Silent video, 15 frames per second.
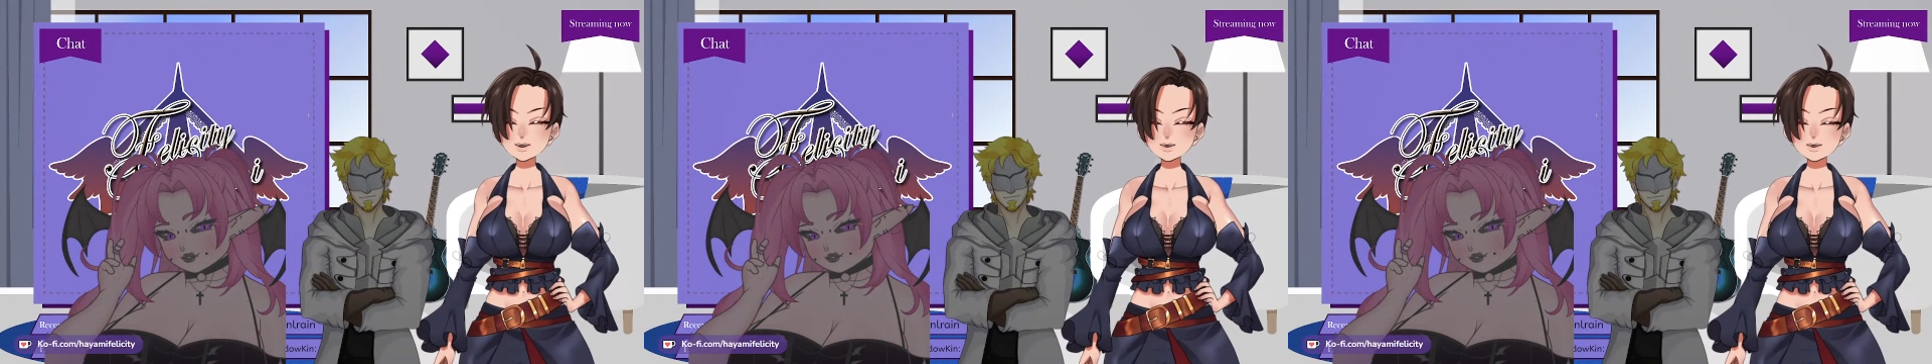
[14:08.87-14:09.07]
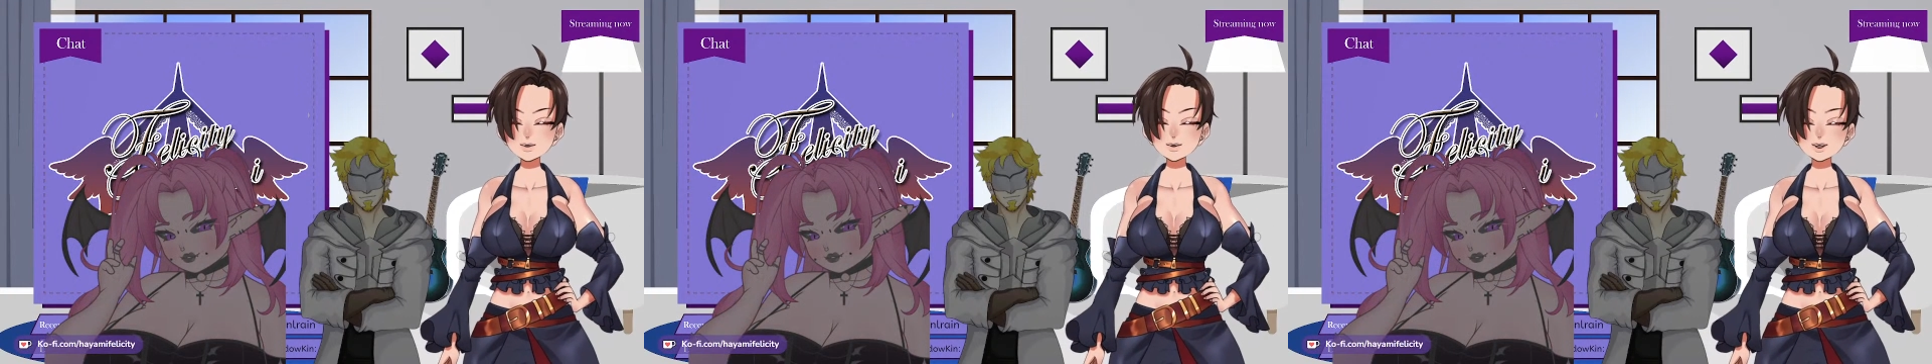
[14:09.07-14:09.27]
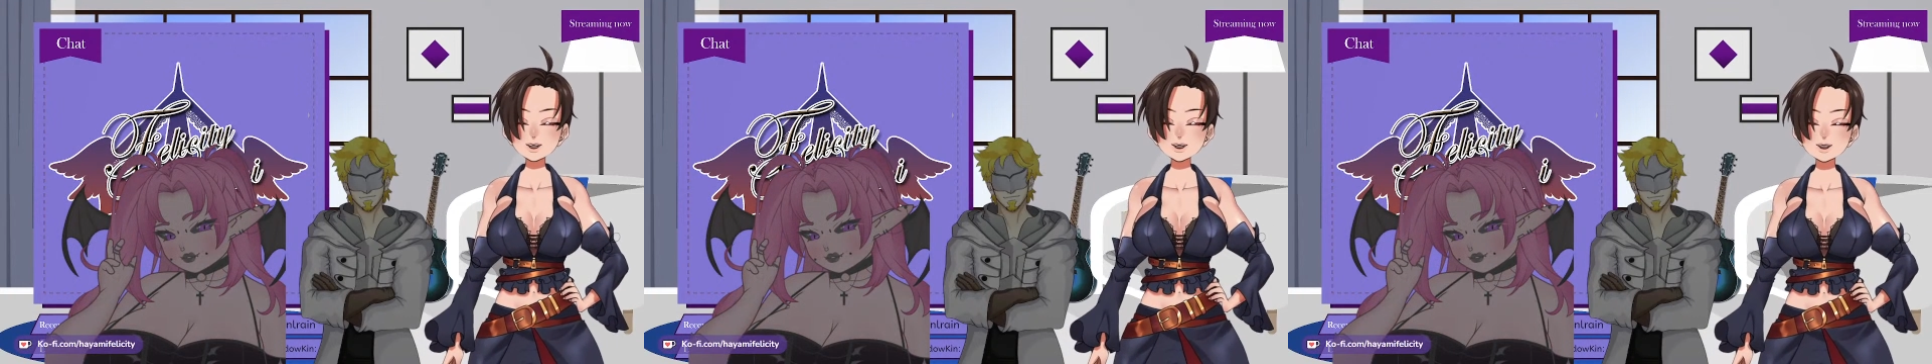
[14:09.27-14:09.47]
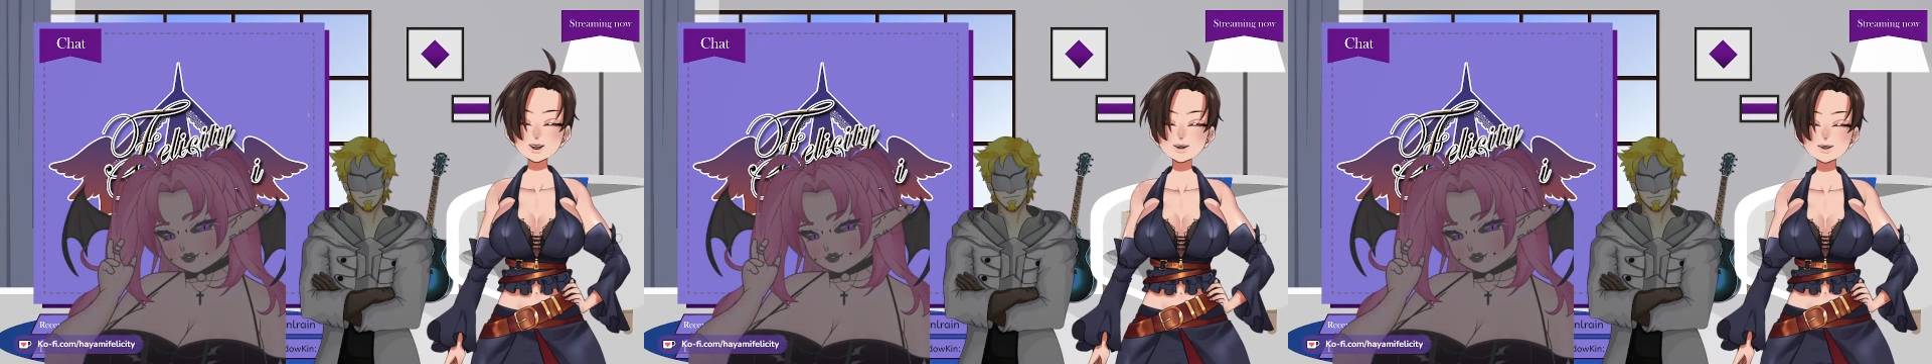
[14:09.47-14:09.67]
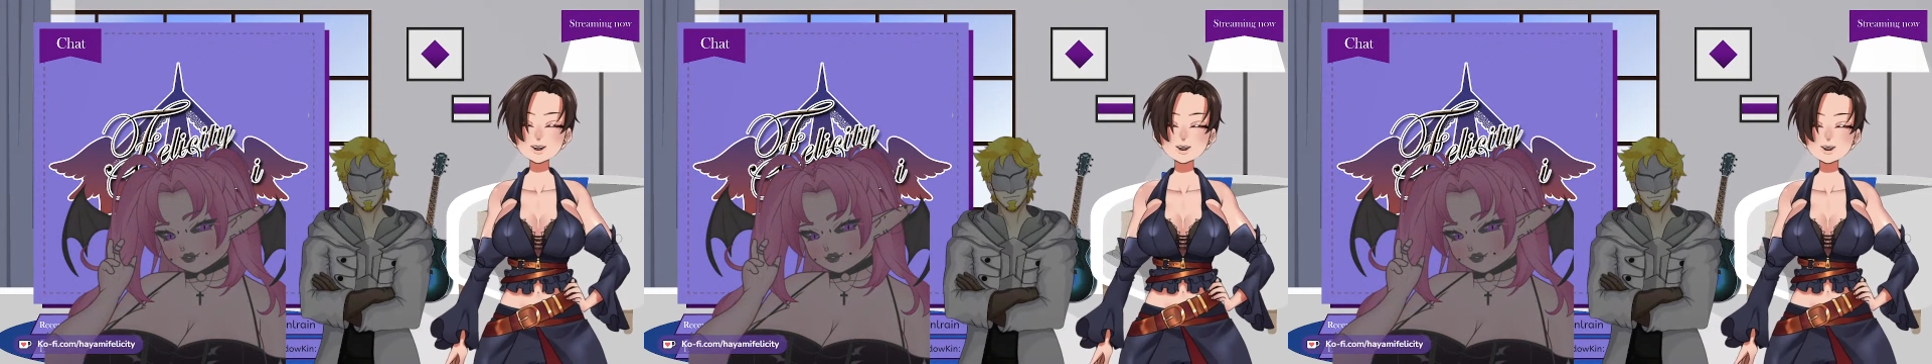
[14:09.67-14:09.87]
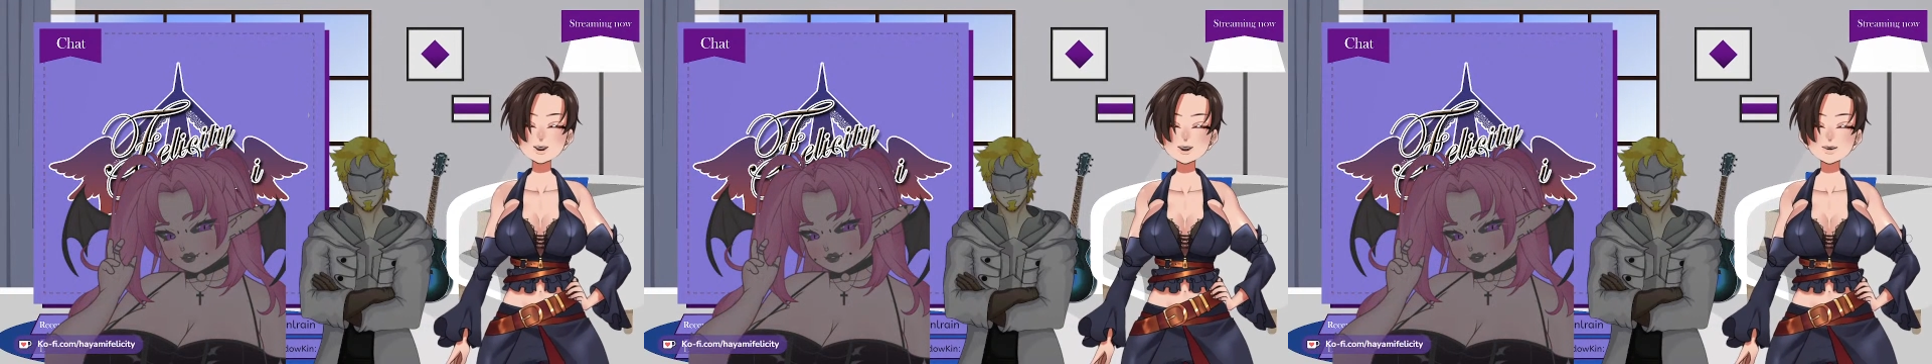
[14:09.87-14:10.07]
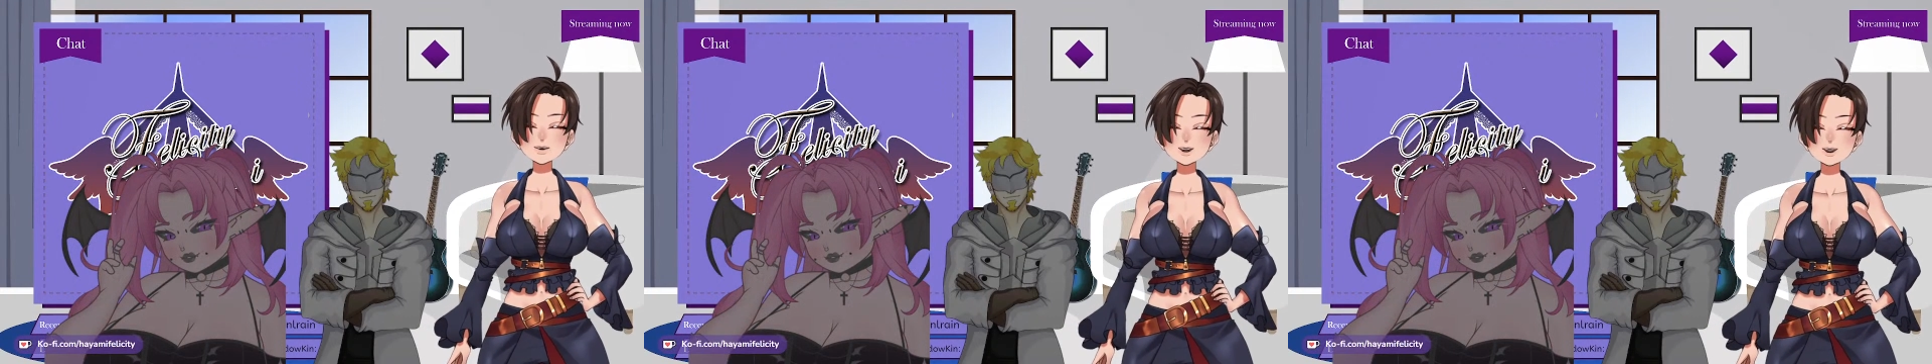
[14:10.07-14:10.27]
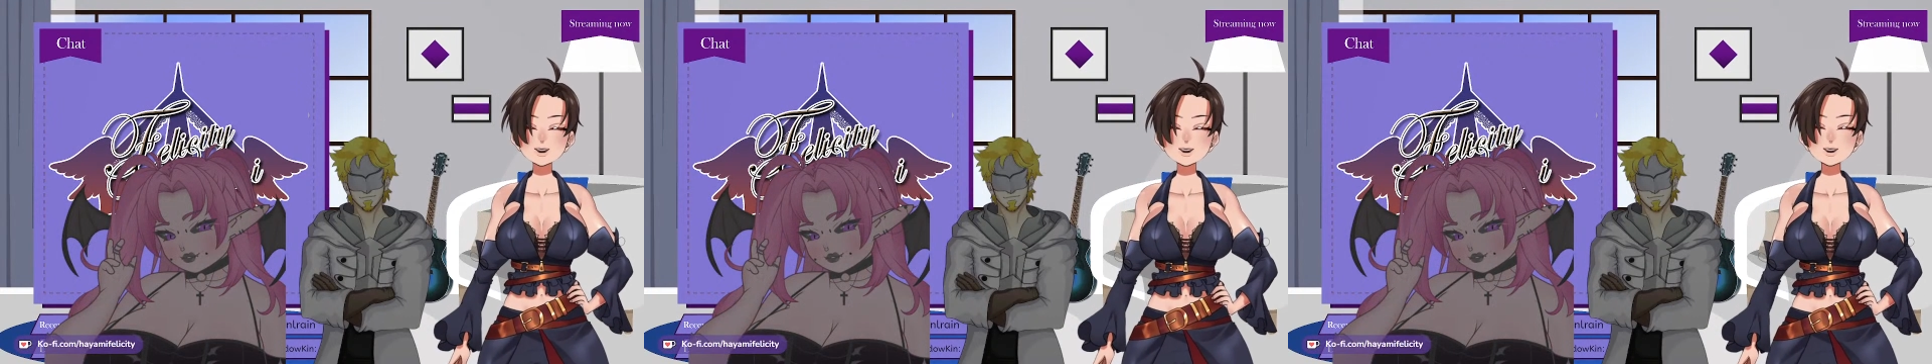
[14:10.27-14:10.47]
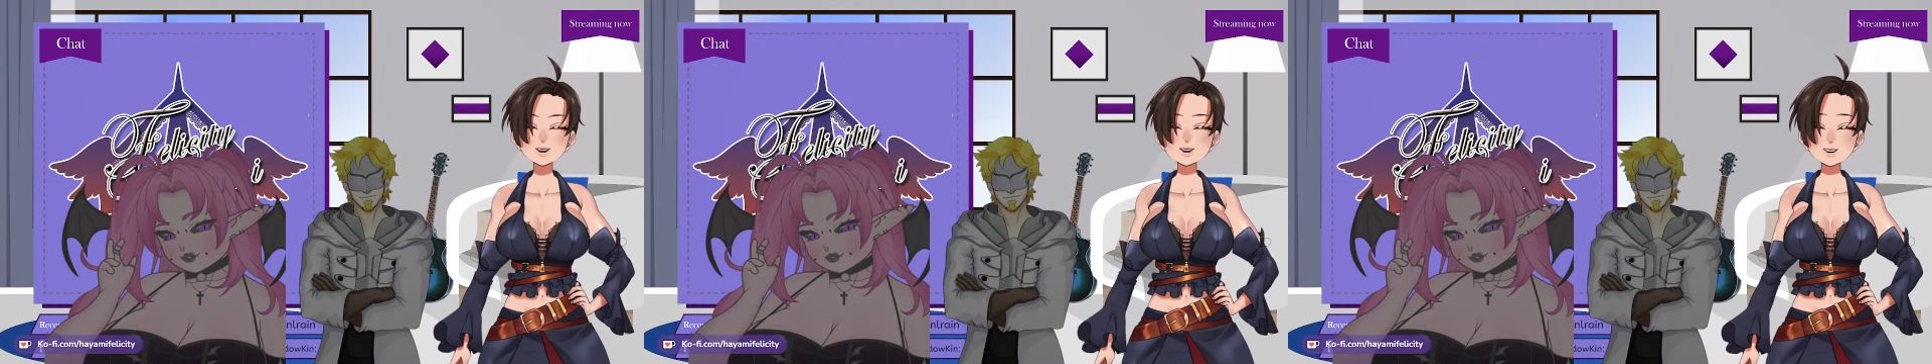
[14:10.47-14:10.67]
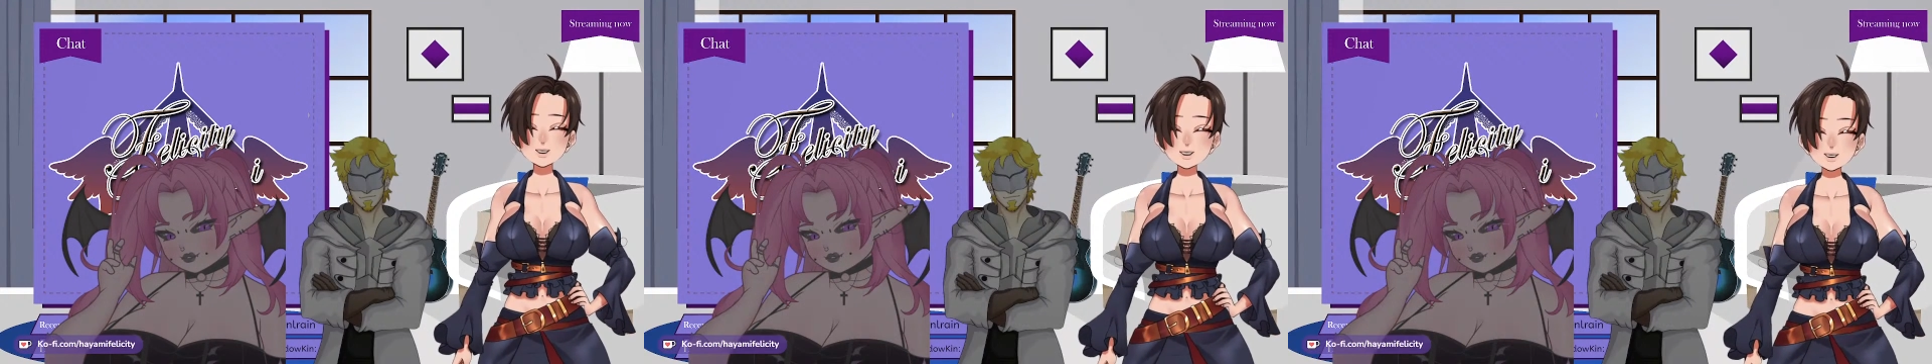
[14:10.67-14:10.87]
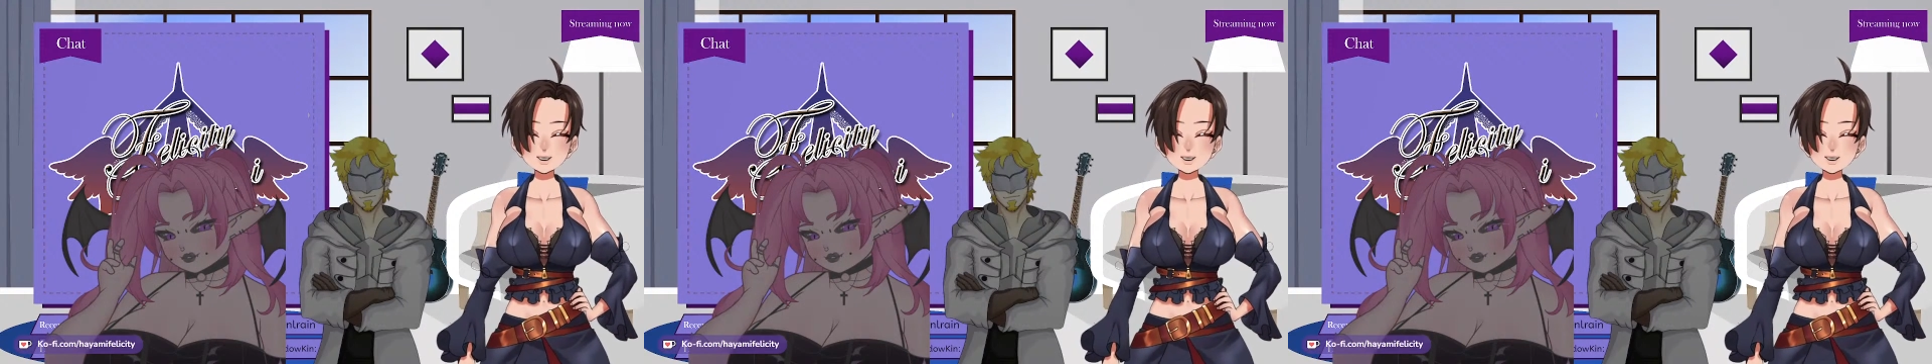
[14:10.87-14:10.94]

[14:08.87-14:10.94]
welcome to the community hug.